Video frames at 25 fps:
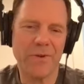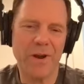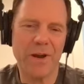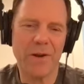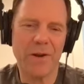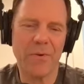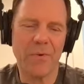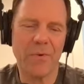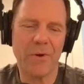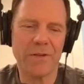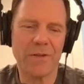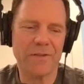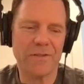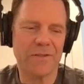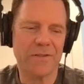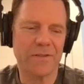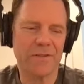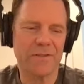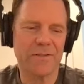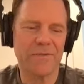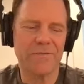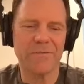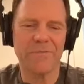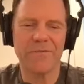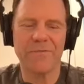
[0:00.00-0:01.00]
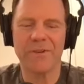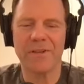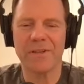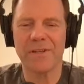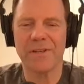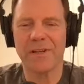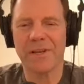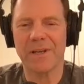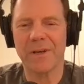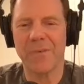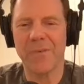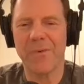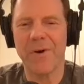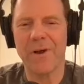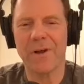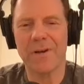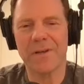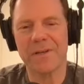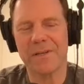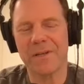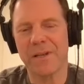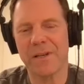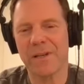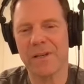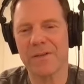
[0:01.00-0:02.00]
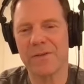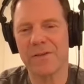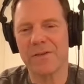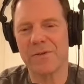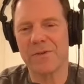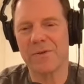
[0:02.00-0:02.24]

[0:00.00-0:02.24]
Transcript: Right? What is this feeling wanting?